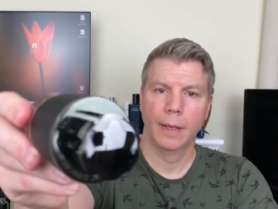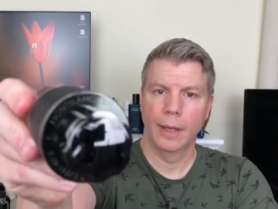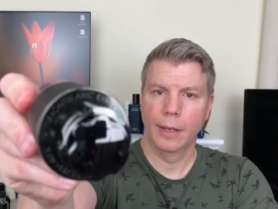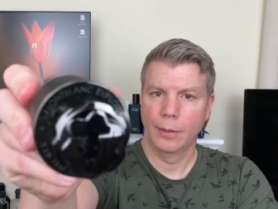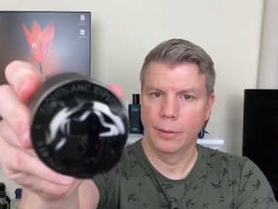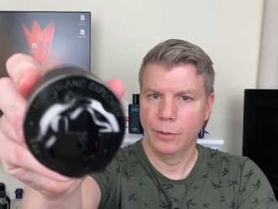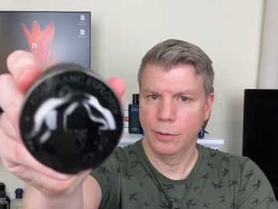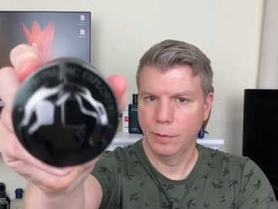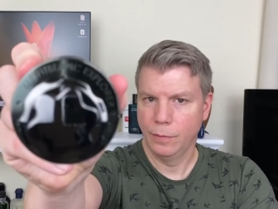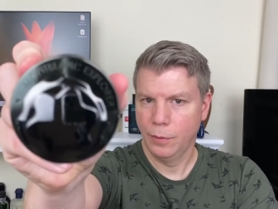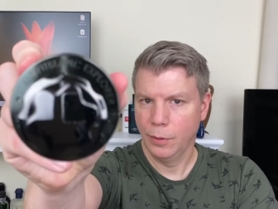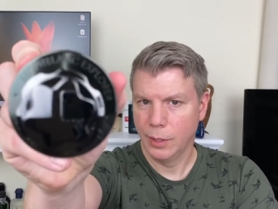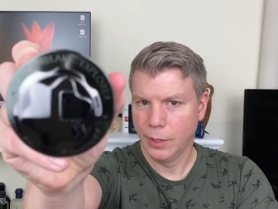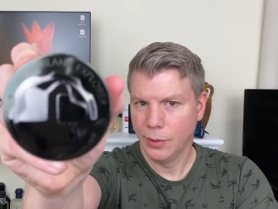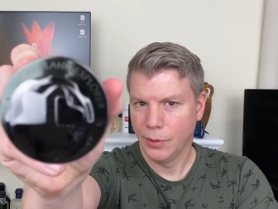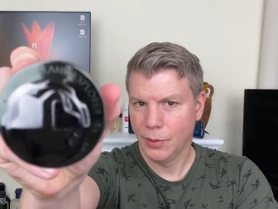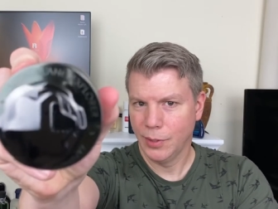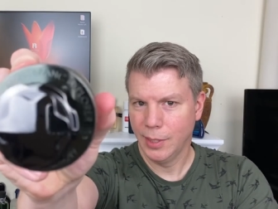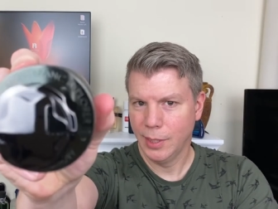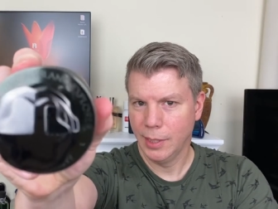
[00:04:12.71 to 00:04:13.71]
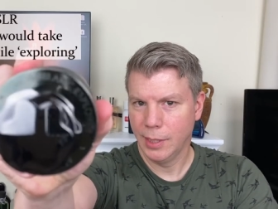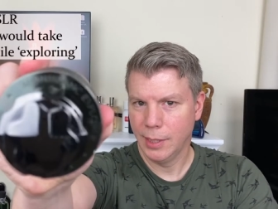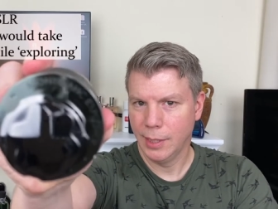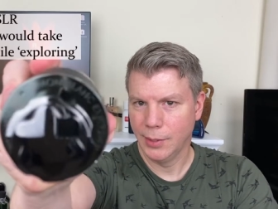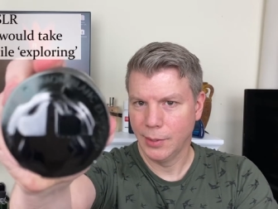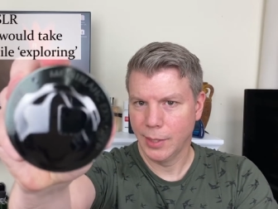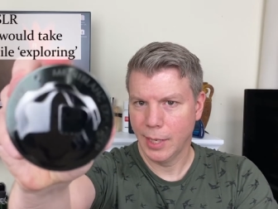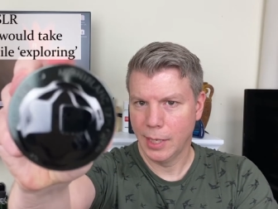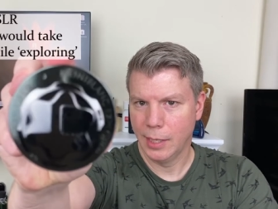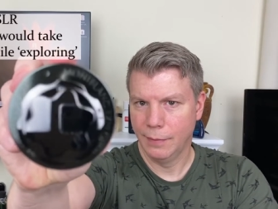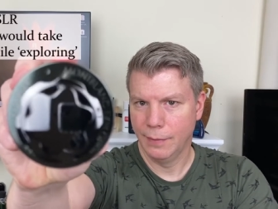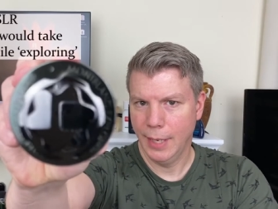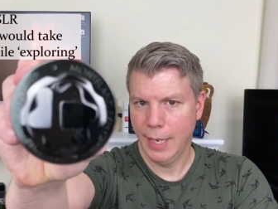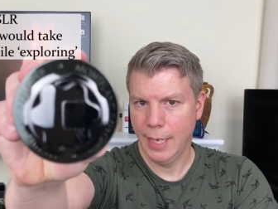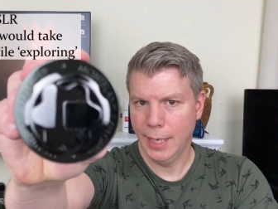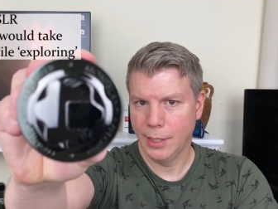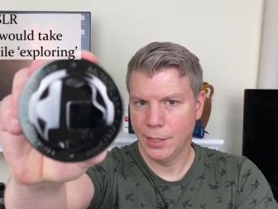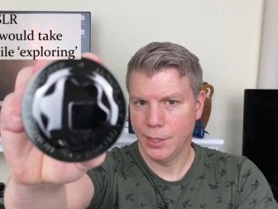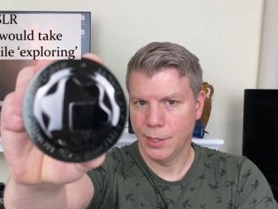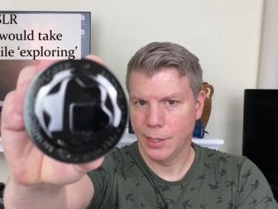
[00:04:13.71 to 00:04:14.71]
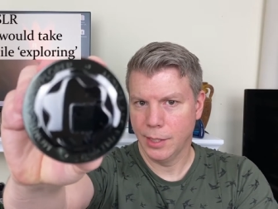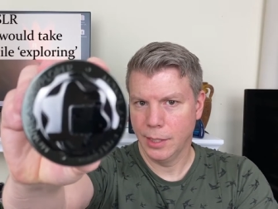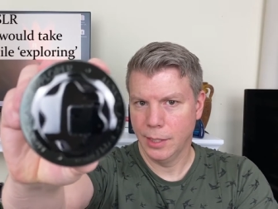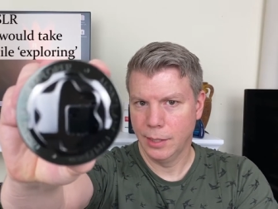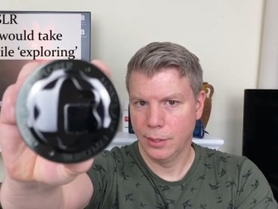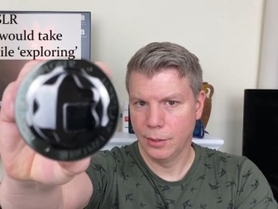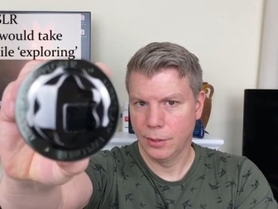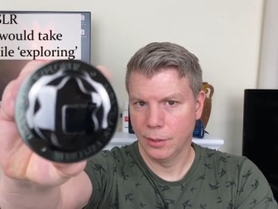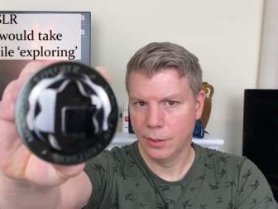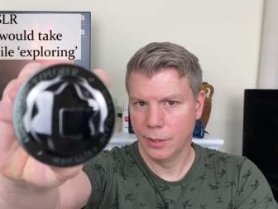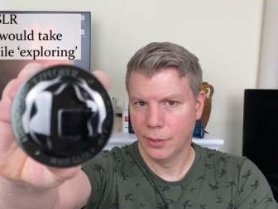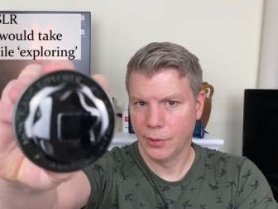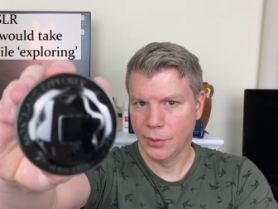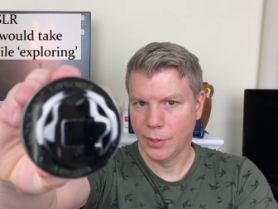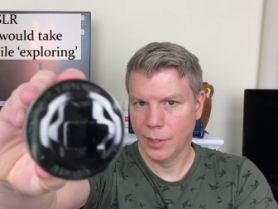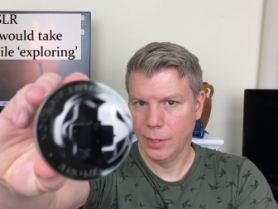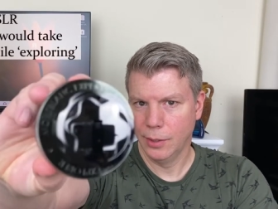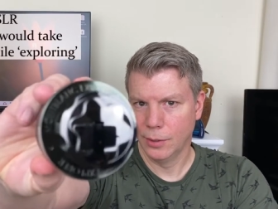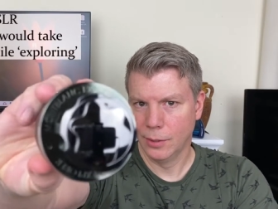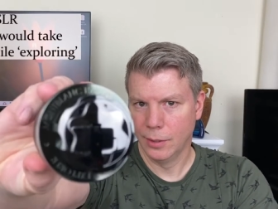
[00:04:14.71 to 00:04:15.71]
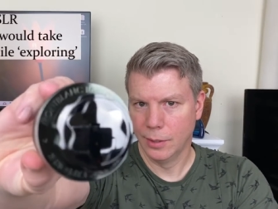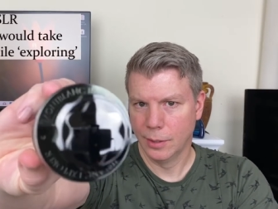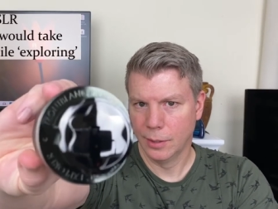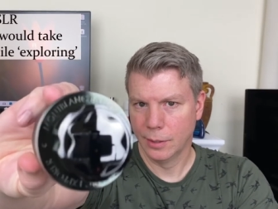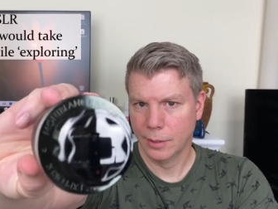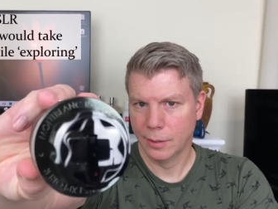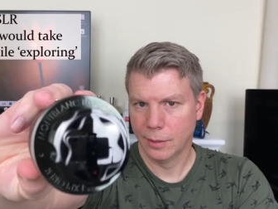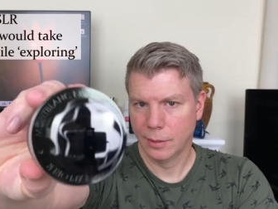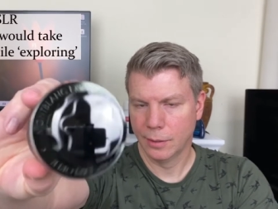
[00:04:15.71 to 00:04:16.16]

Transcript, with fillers: I don't know if you can see it, it's kind of etched into the steel.